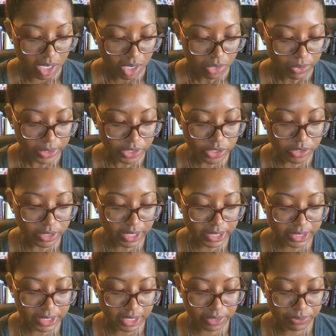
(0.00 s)
Richard
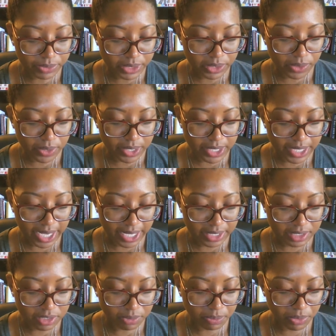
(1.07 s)
Nixon
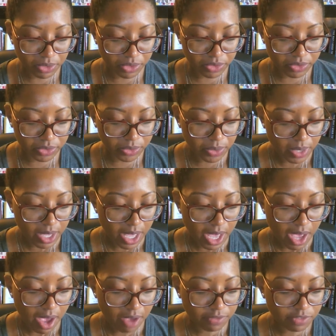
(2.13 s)
reorganized the Bureau
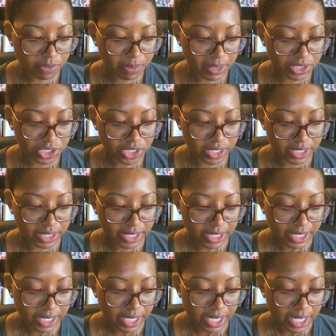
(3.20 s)
of the Budget
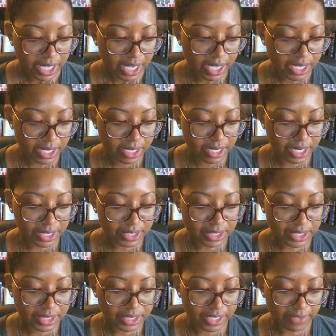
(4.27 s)
in
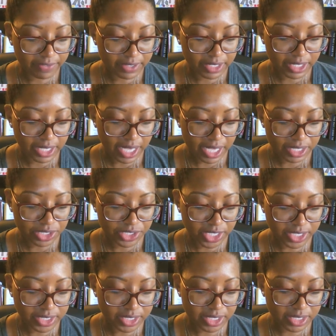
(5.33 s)
1970 and
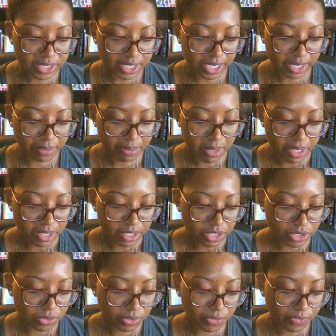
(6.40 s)
changed its name
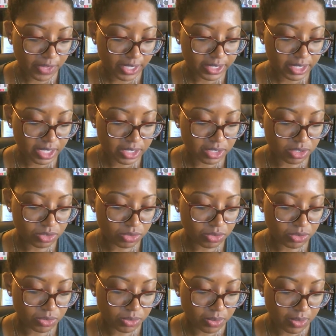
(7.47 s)
to reflect its
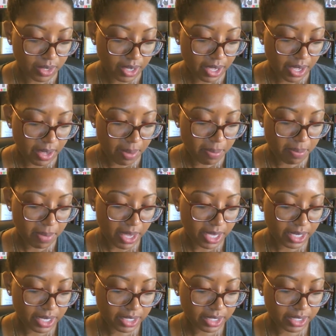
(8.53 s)
new
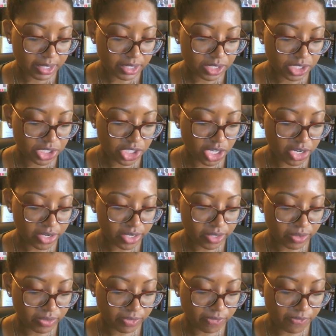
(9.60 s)

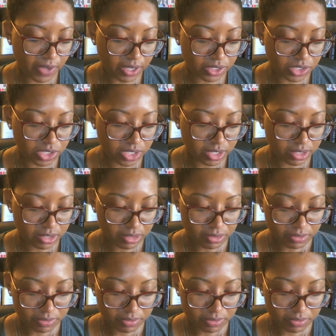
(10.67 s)
managerial function.